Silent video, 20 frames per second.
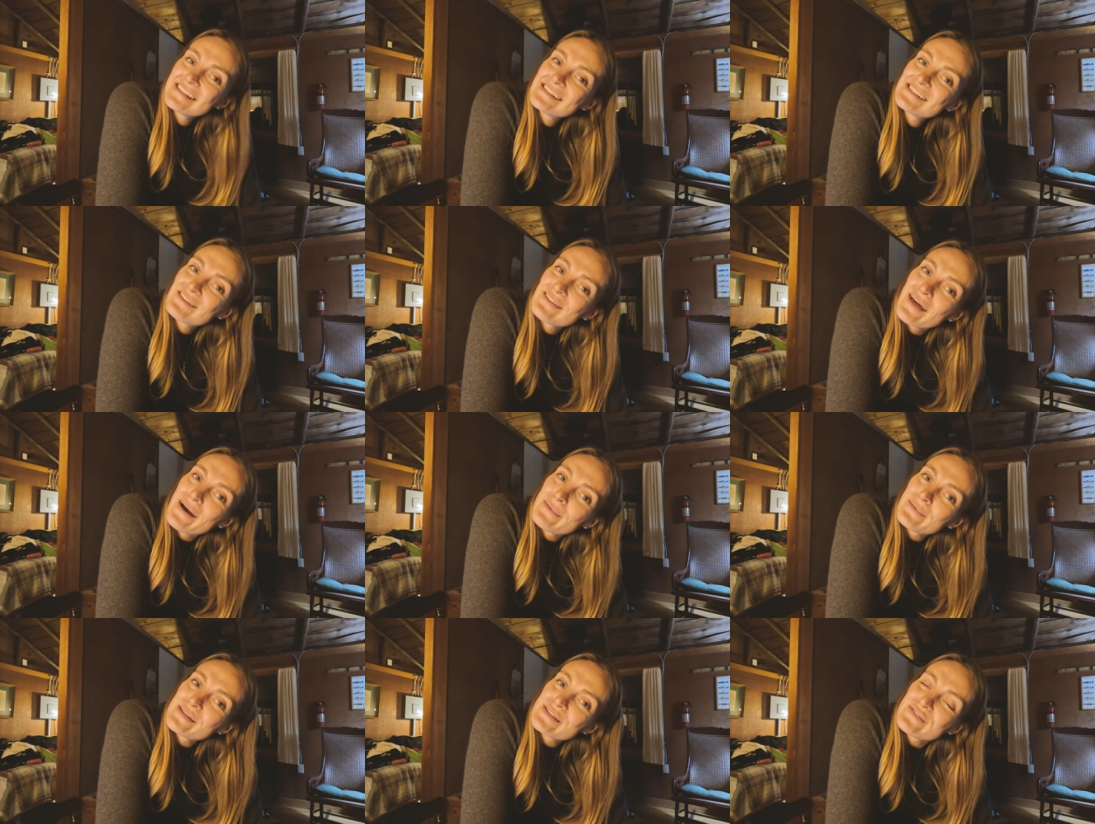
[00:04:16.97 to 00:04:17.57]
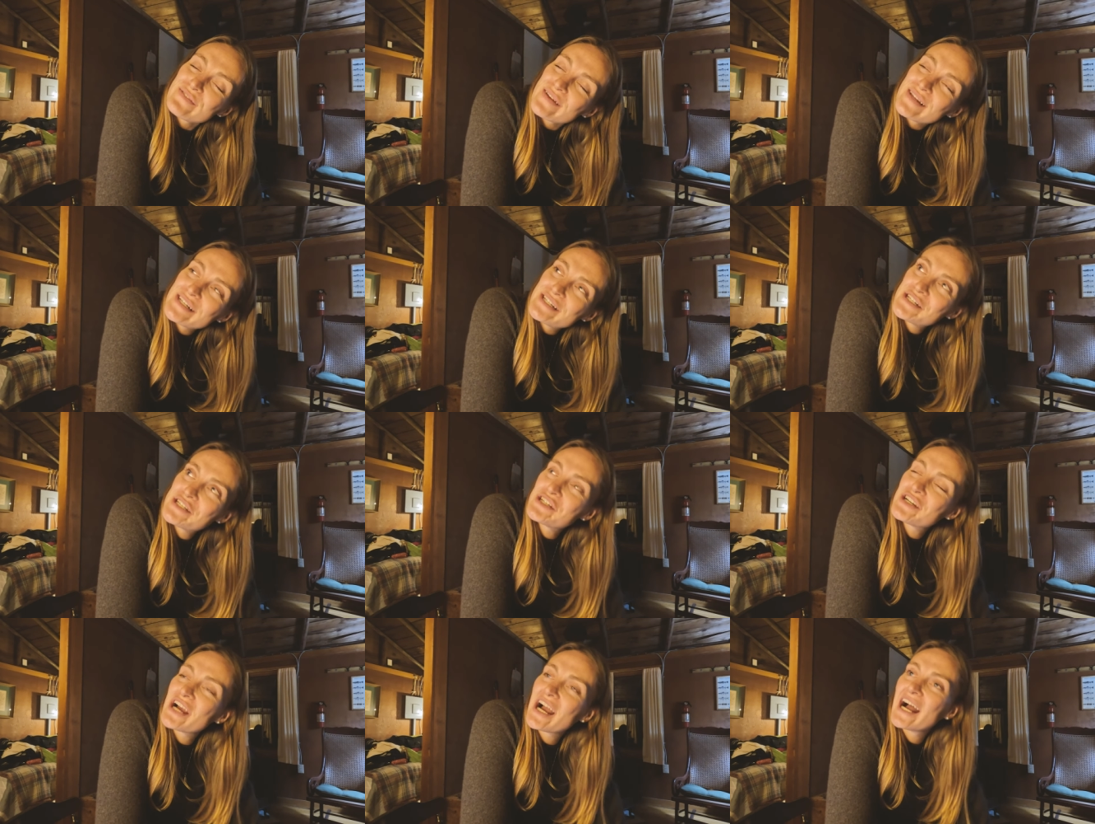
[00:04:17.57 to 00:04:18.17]
So that was fun
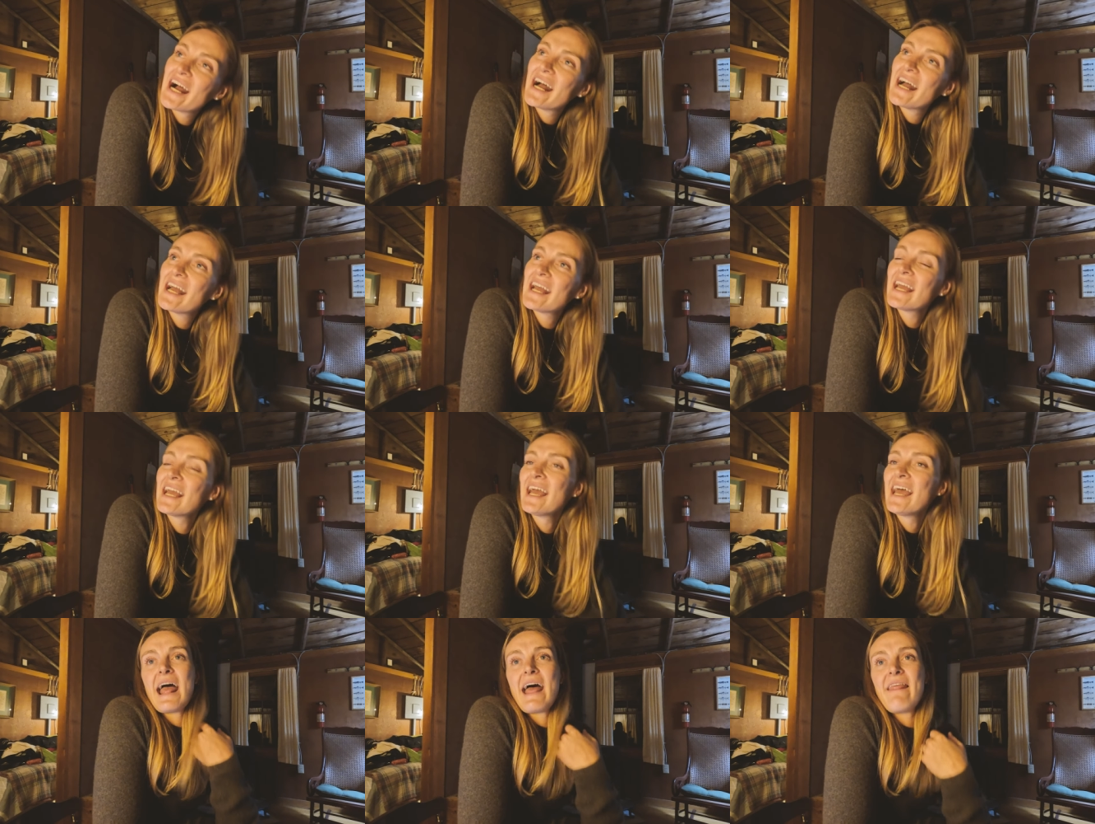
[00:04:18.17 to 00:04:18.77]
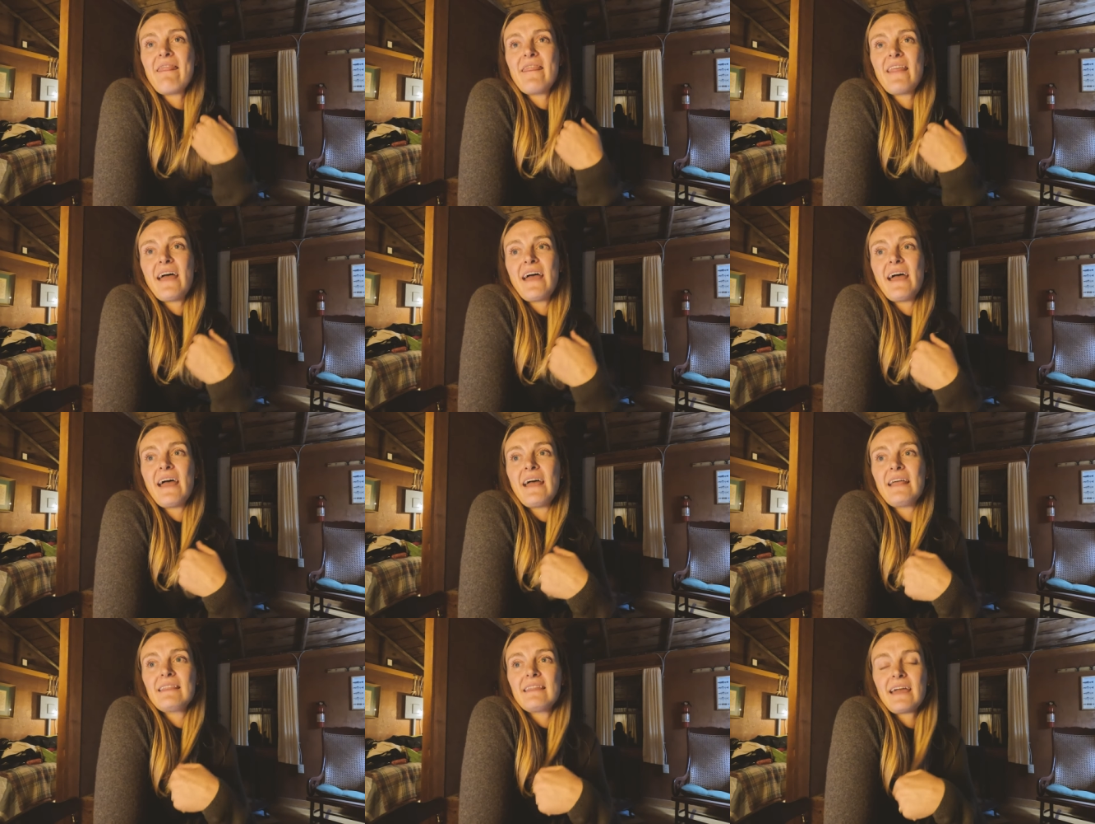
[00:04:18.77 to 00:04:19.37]
to try. And
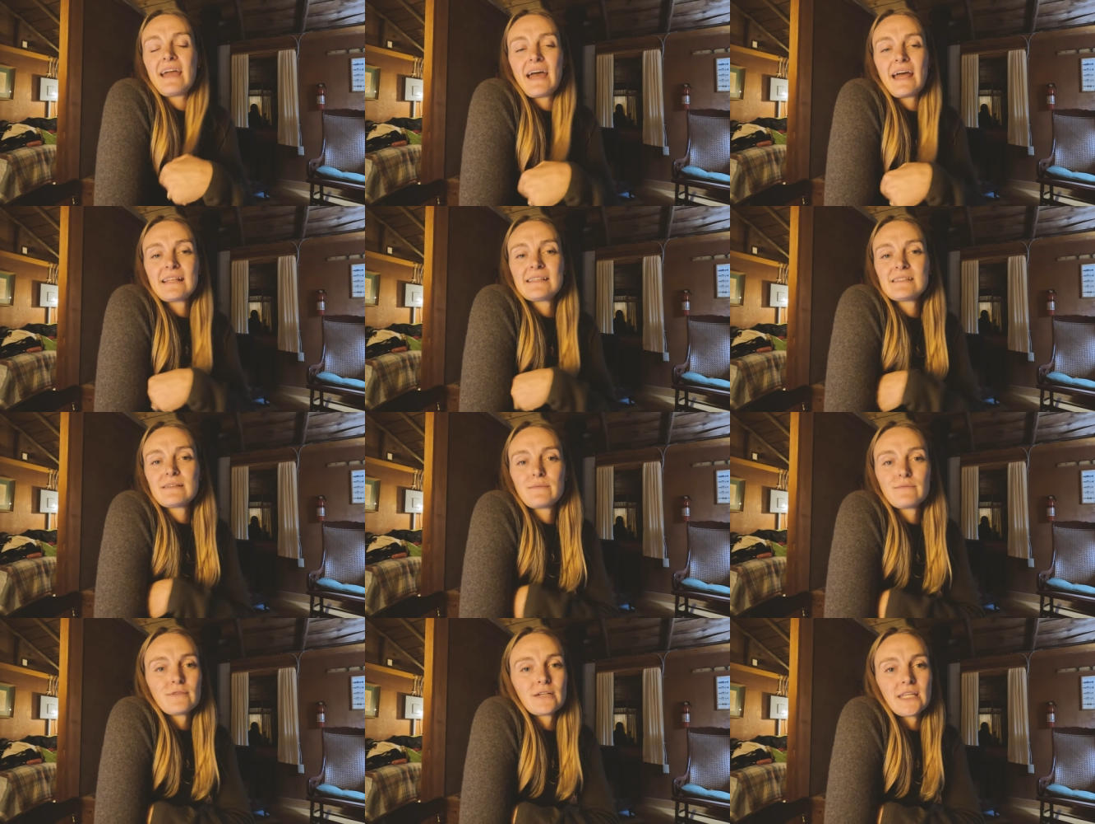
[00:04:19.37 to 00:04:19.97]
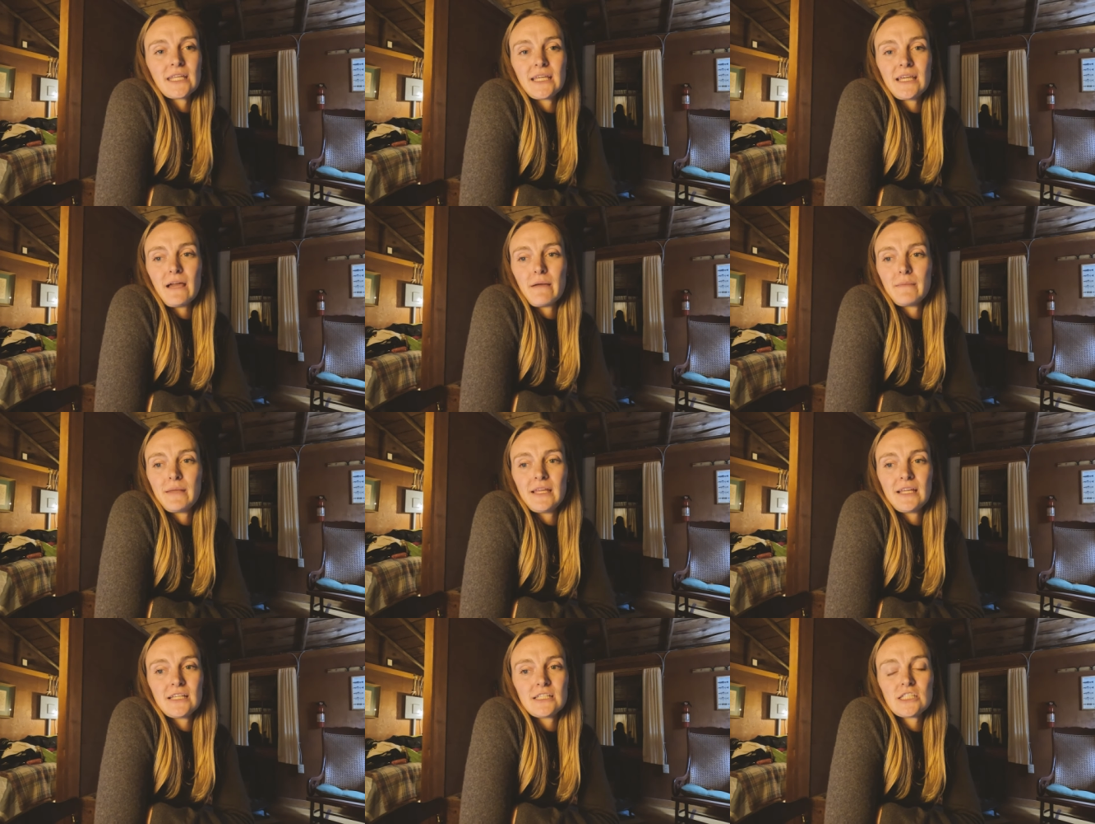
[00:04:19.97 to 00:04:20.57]
then they had some really
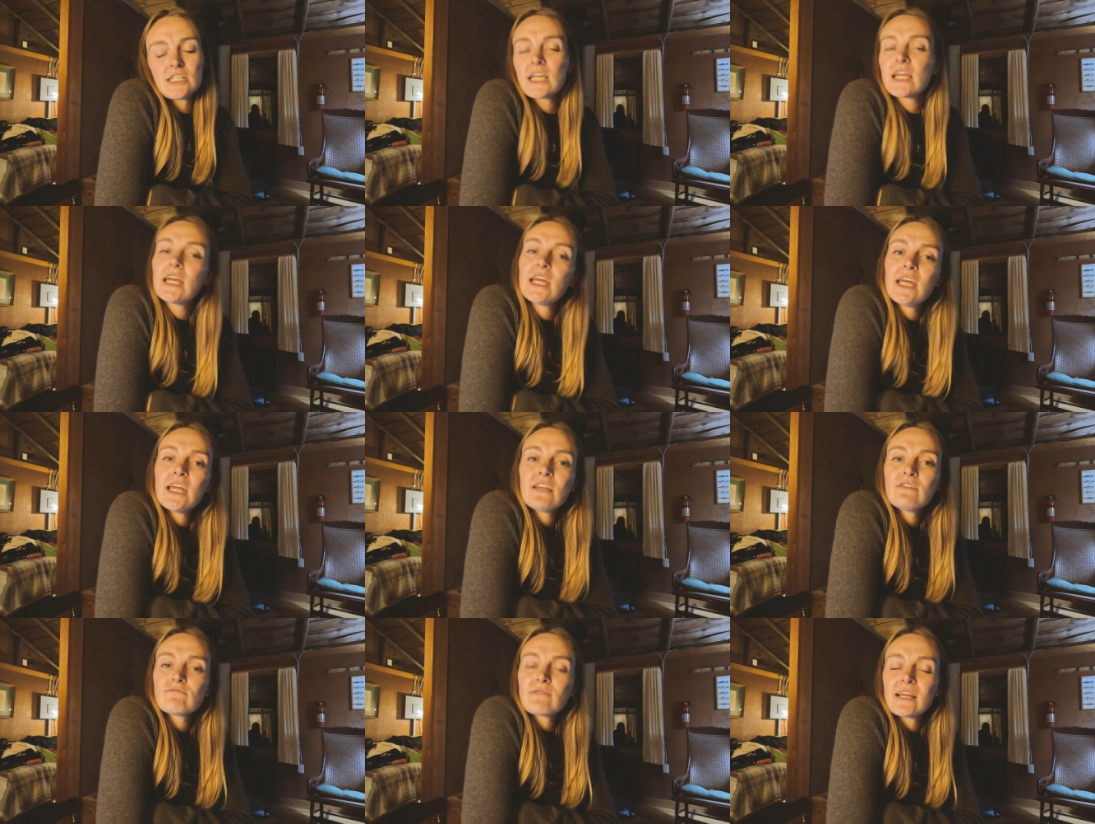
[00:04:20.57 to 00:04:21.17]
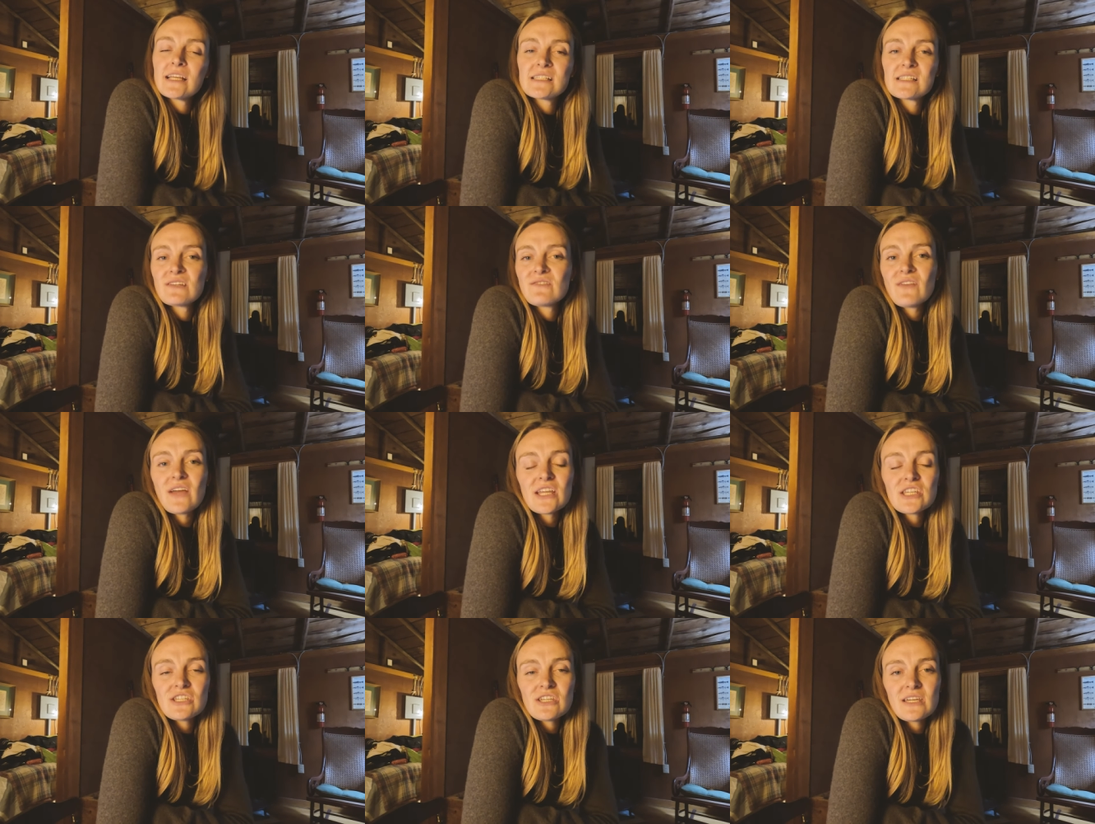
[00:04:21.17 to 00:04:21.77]
yummy chicken, rice and
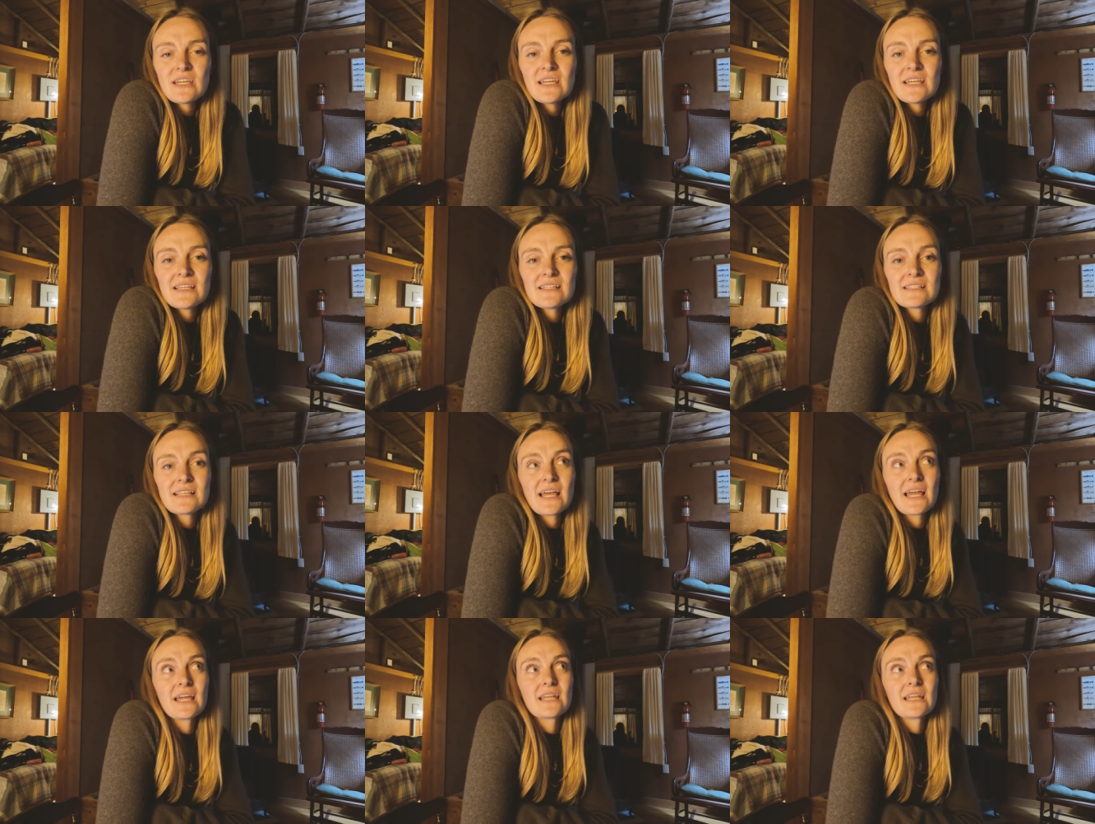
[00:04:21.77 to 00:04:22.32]
veggies,